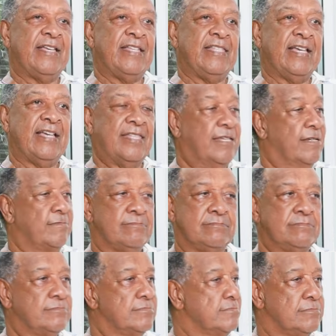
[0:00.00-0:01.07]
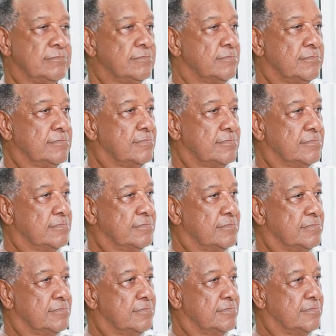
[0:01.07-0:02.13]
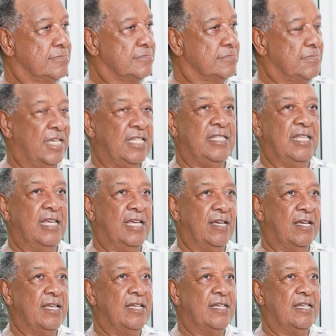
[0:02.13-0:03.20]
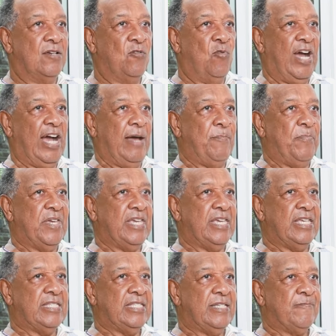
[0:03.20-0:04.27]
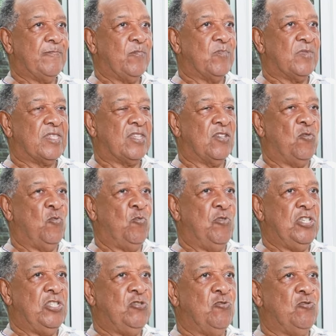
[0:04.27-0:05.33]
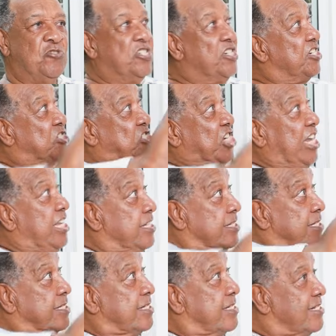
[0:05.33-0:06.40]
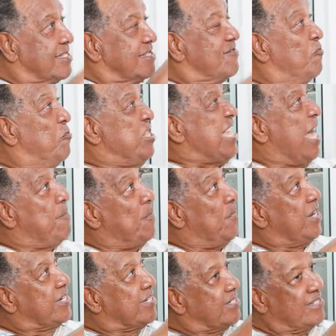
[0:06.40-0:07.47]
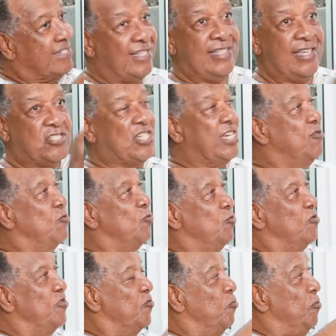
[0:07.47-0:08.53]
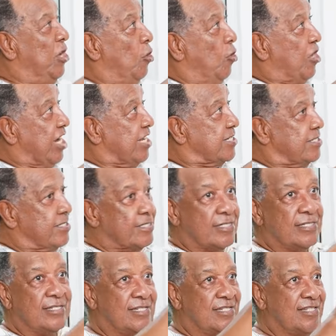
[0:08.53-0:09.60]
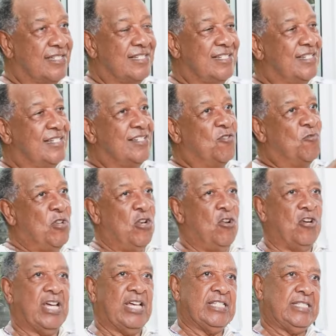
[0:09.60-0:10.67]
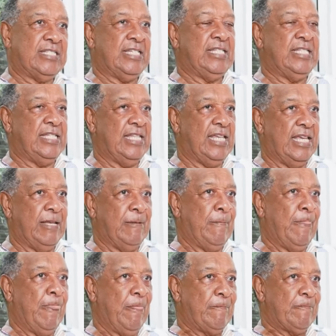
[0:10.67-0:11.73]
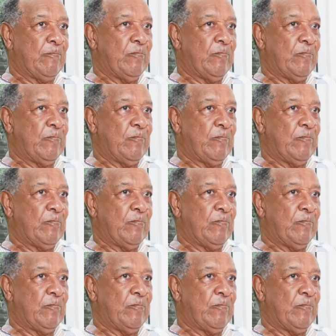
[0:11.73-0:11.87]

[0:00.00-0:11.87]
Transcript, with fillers: And then I said, no, no, no. And then what happened is we do channels with numbers and the gen rule with yeah. locus. Yeah. With locus and then